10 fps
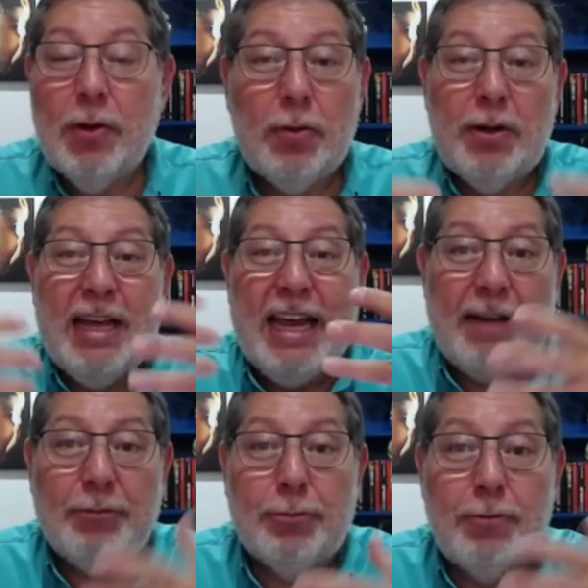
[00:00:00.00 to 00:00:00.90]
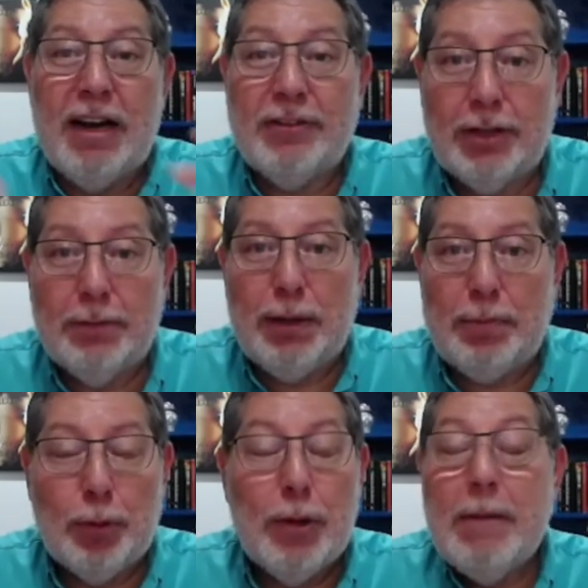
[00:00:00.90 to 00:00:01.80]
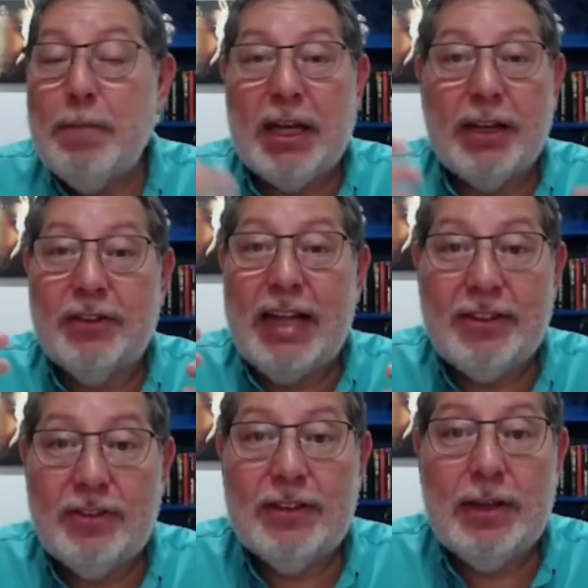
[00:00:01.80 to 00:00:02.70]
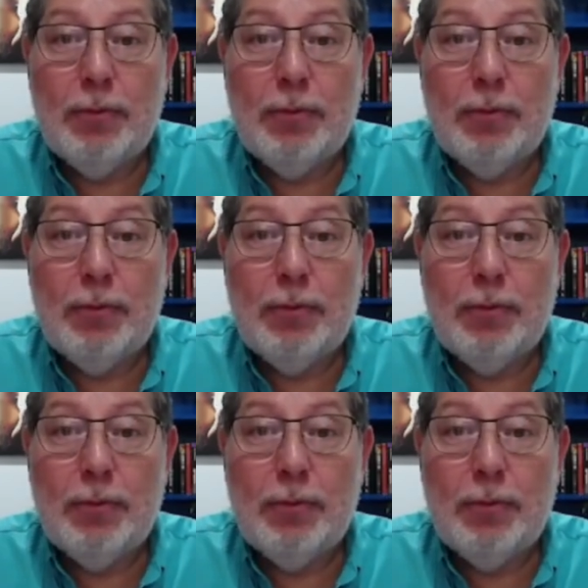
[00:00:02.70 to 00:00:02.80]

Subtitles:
where they have to rescue people, because that's the